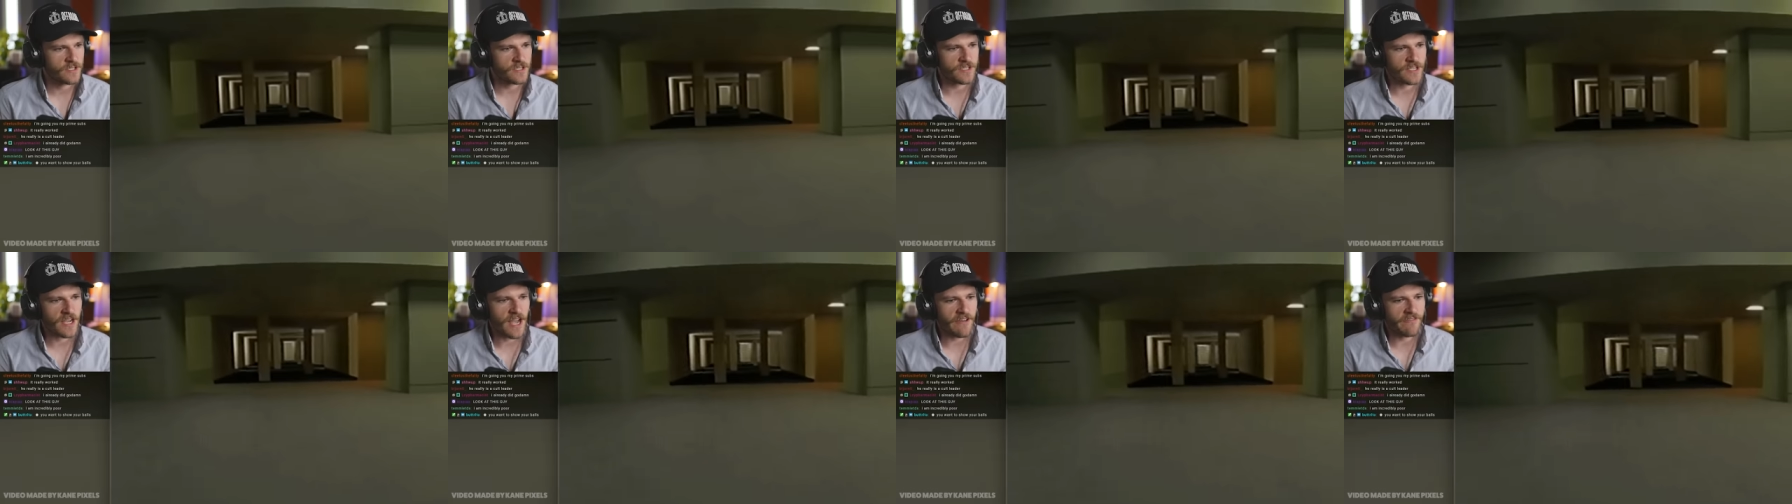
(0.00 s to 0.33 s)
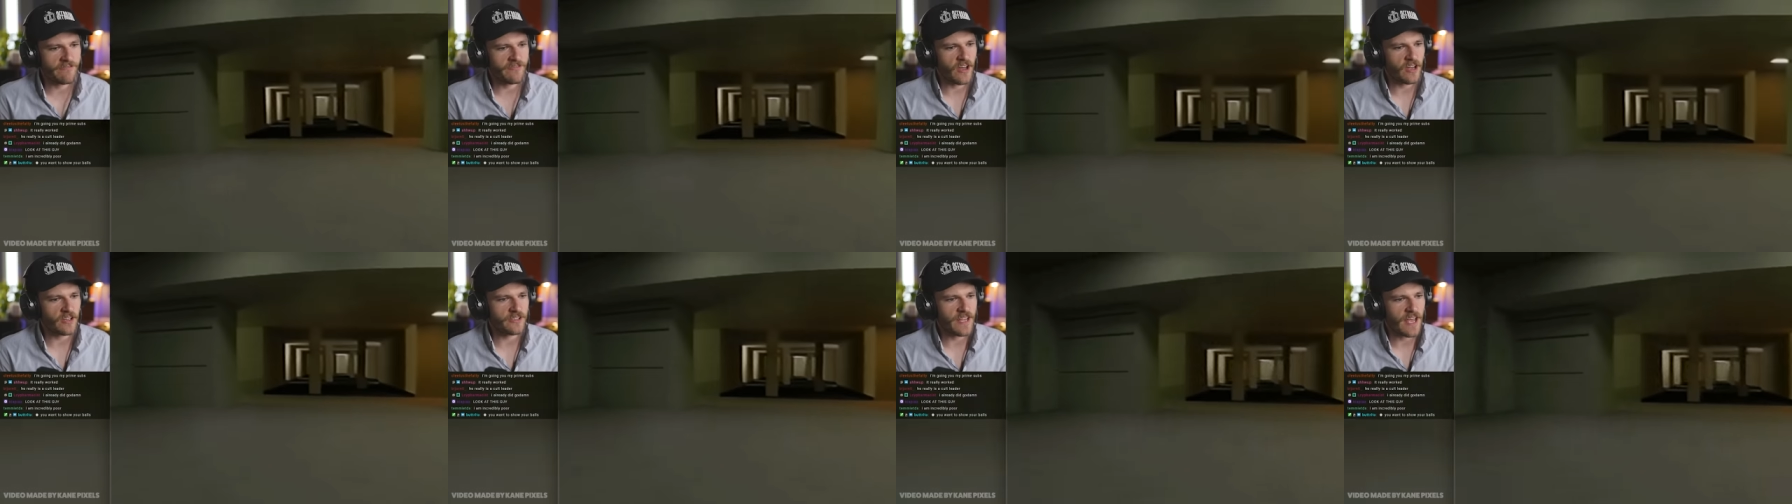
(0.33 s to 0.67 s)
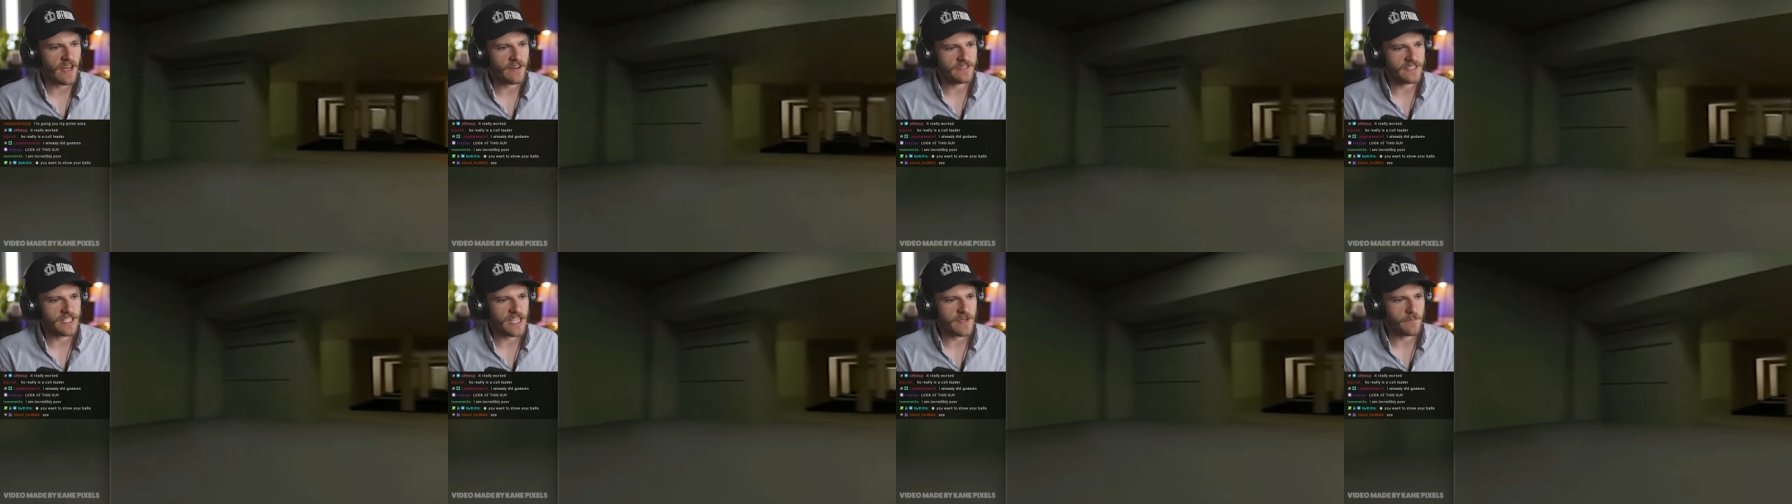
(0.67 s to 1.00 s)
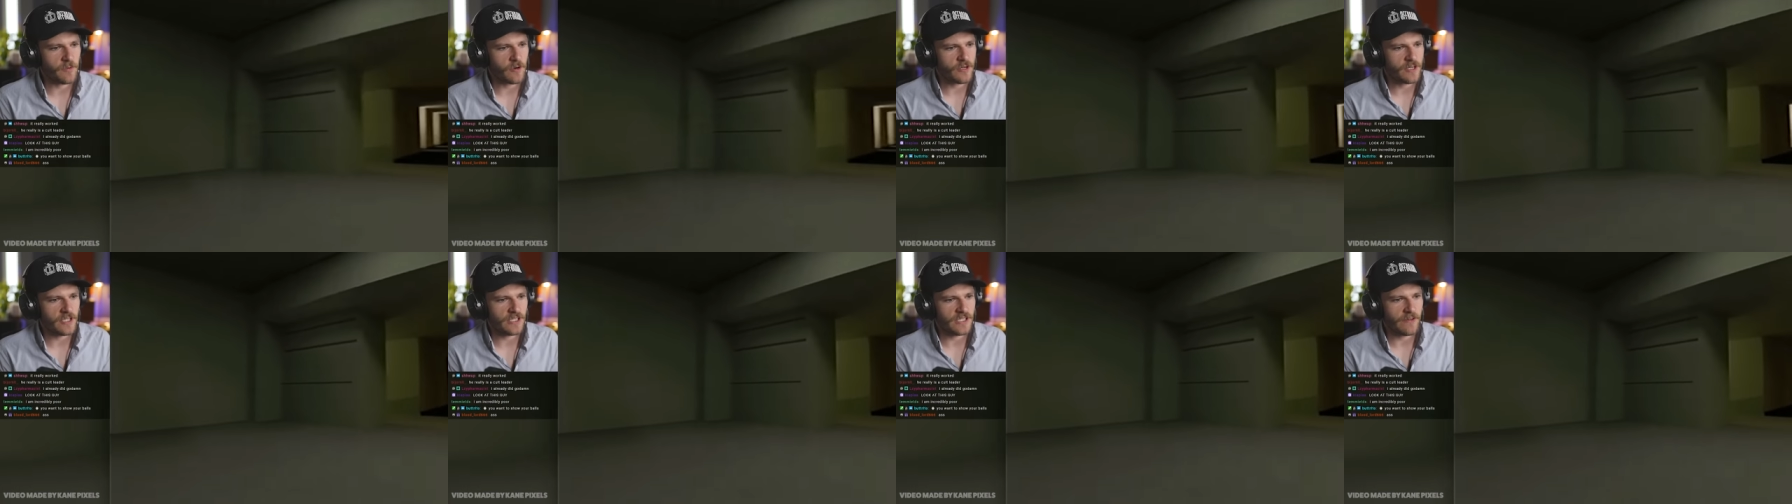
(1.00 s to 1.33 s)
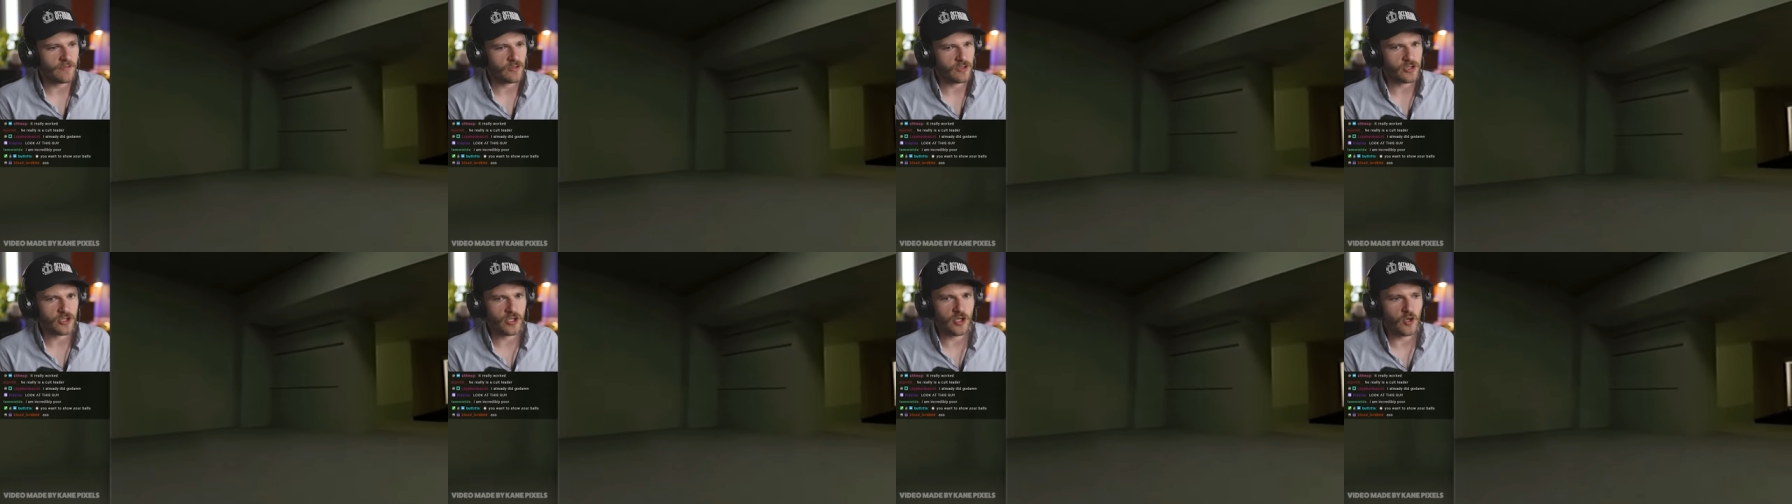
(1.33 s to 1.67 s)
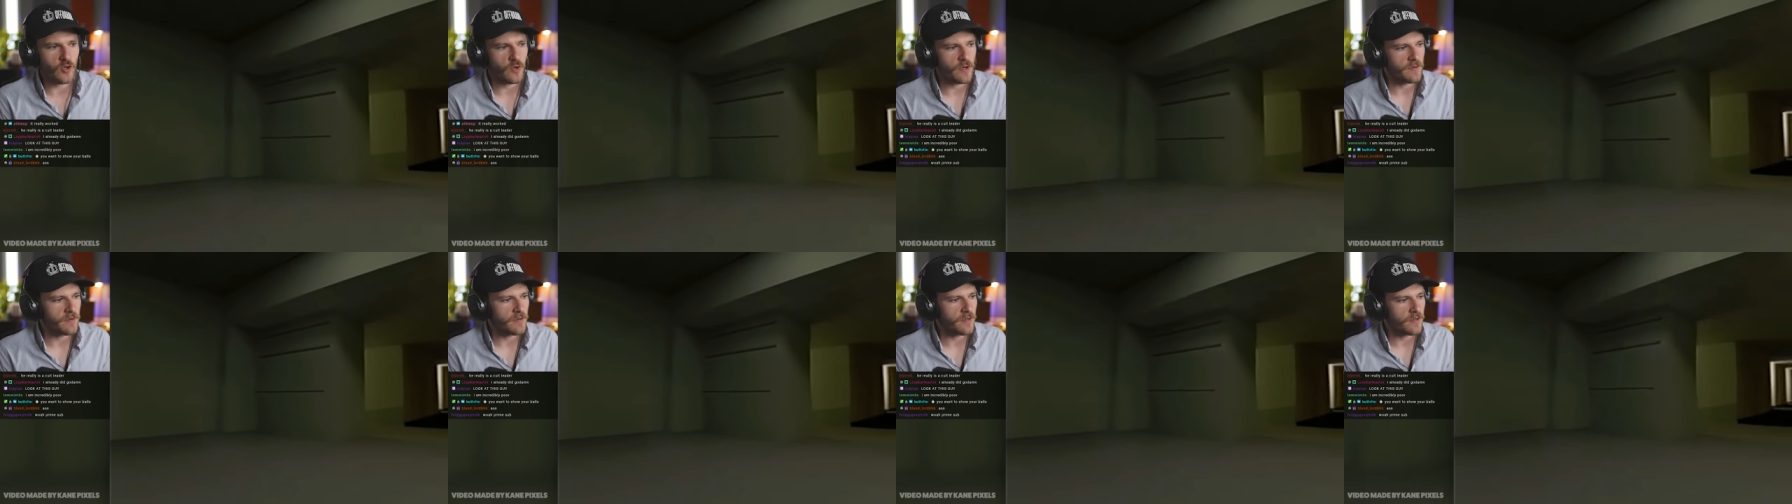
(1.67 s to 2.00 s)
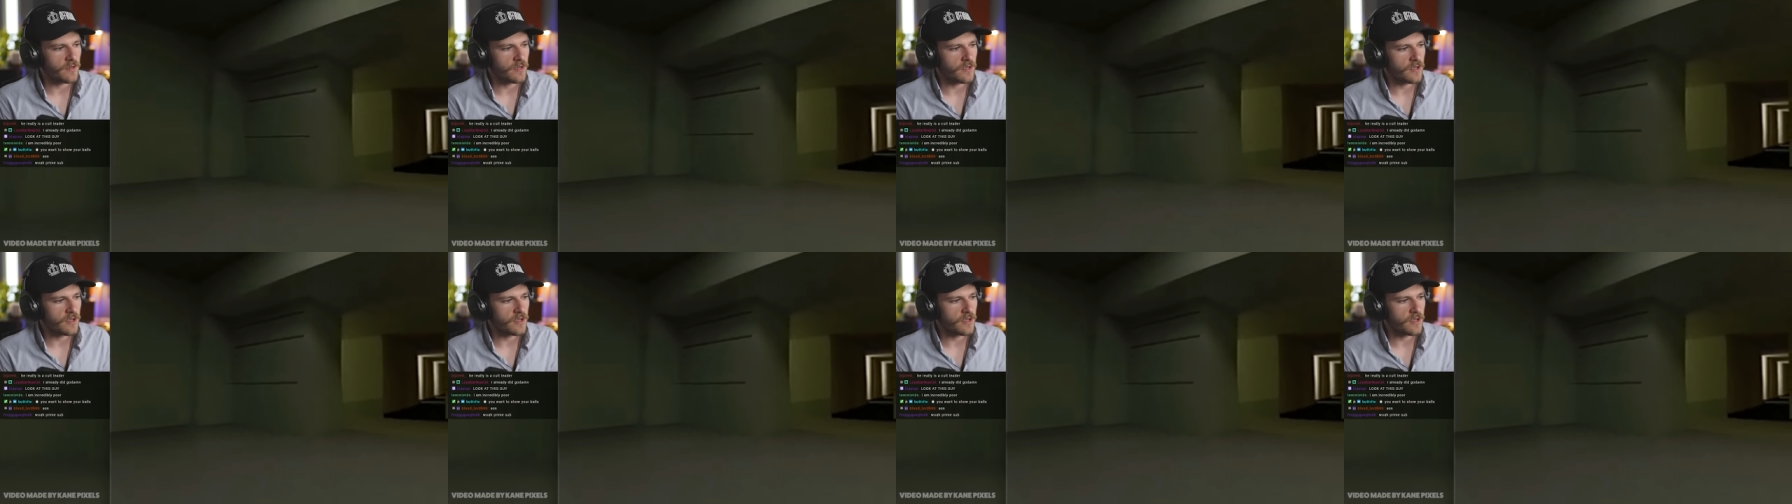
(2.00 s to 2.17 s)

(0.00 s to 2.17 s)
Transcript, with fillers: So this guy fell down deeper into level two.